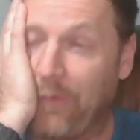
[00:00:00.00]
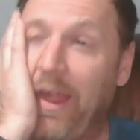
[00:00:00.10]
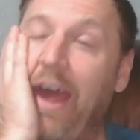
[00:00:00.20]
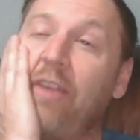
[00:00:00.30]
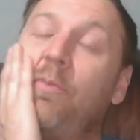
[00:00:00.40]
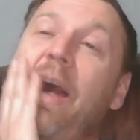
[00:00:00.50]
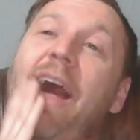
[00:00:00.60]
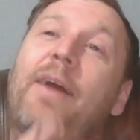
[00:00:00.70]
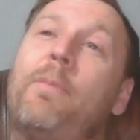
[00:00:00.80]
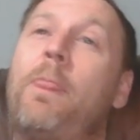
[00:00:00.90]
that is
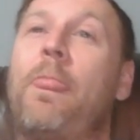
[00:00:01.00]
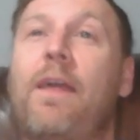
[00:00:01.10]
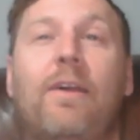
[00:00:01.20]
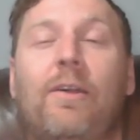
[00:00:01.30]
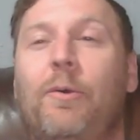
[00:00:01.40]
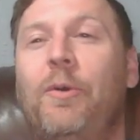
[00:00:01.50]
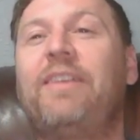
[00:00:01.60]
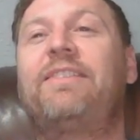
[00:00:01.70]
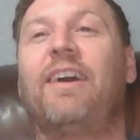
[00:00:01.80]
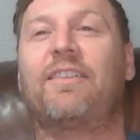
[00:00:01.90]
bad. We
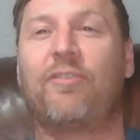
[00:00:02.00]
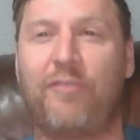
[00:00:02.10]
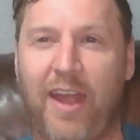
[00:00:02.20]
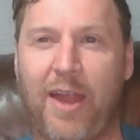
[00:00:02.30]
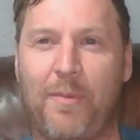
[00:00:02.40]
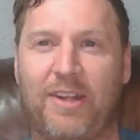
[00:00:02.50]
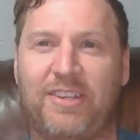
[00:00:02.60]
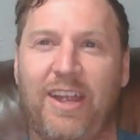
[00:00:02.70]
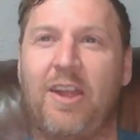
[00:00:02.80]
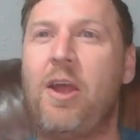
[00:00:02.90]
sucked very much
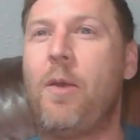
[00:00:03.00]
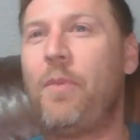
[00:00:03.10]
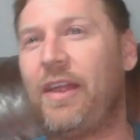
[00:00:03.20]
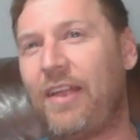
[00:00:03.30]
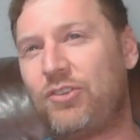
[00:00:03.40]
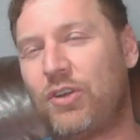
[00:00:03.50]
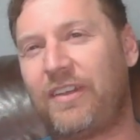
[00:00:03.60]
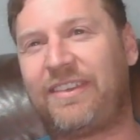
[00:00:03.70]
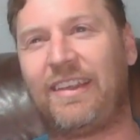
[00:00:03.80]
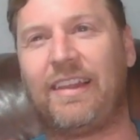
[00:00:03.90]
here. But as you can
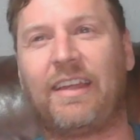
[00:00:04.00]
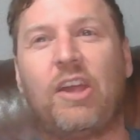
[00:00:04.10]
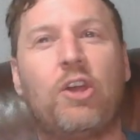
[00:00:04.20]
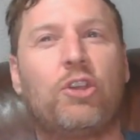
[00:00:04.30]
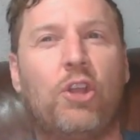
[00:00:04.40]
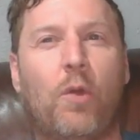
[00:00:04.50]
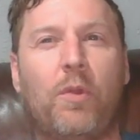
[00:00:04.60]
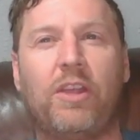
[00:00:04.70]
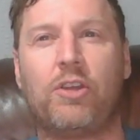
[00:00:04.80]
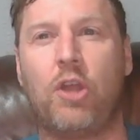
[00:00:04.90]
see, like, you don't
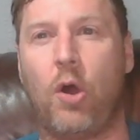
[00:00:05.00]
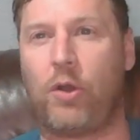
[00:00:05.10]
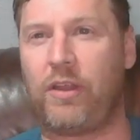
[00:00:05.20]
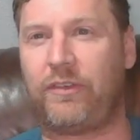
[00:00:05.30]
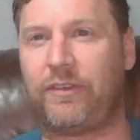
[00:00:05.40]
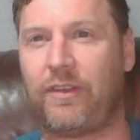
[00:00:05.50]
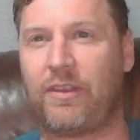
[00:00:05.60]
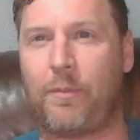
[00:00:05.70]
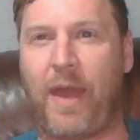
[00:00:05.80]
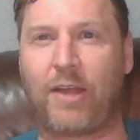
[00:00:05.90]
really notice
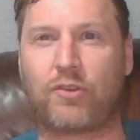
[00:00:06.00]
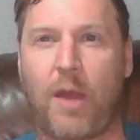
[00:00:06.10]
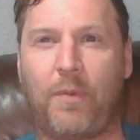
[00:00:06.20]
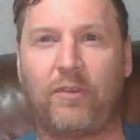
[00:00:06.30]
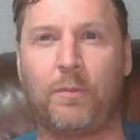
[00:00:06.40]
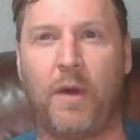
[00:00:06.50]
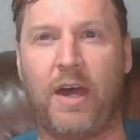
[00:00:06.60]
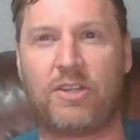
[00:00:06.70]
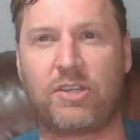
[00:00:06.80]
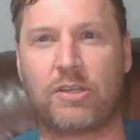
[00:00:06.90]
the backdrop as
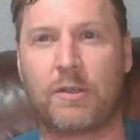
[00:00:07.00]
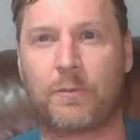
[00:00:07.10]
much.